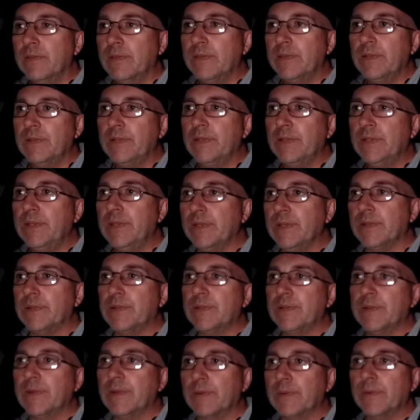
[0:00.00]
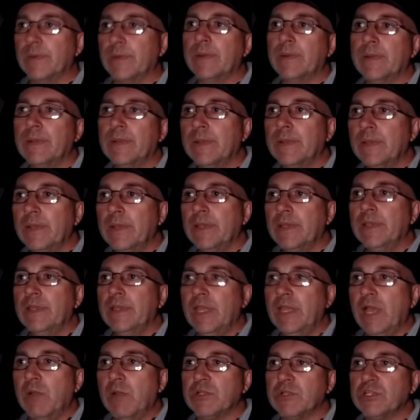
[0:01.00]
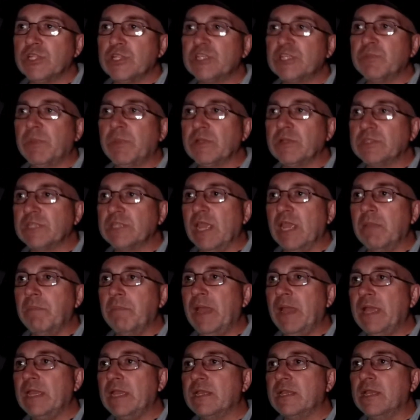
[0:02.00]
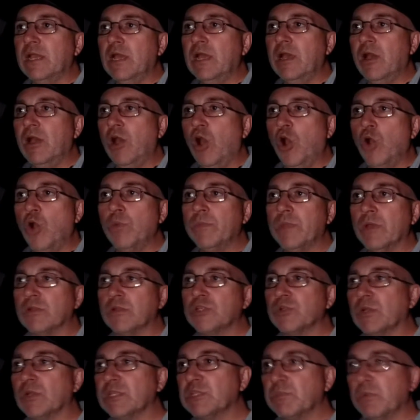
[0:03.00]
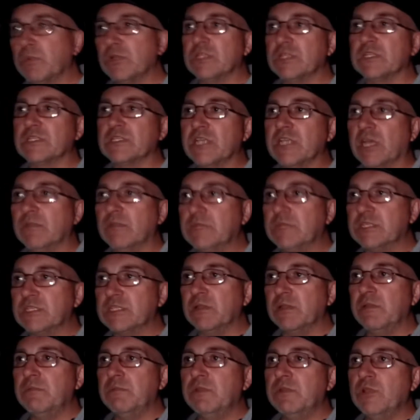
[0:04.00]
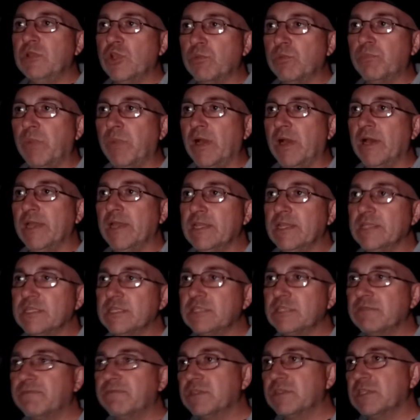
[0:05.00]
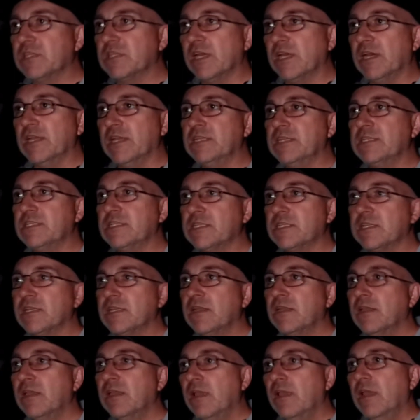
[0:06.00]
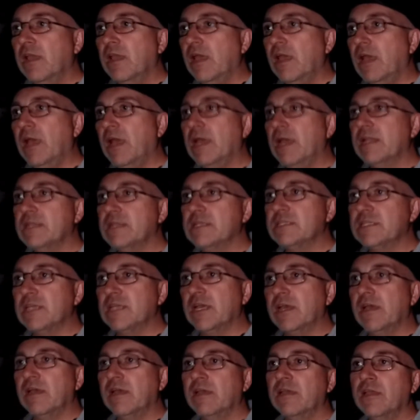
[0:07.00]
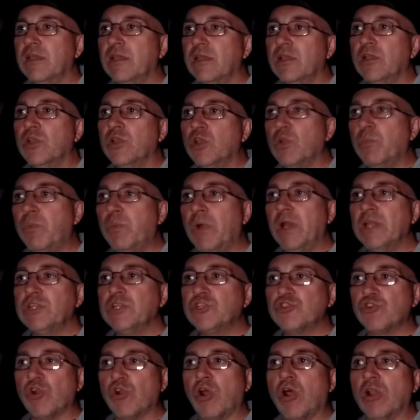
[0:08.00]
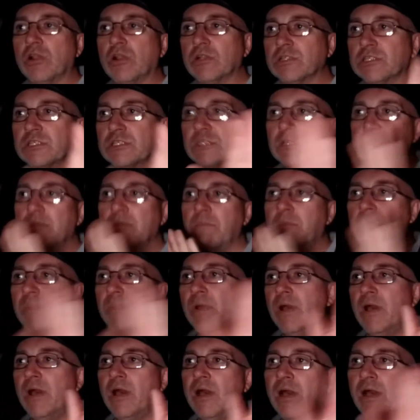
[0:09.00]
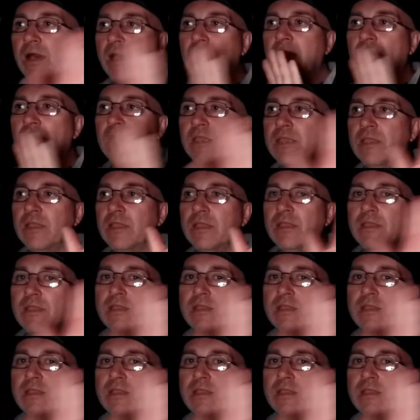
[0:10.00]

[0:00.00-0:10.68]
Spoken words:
Indeed. So yeah, we're just about to get back home though, so I suppose it's time to say goodbyes for tonight. And goodbye, trolls. Bye.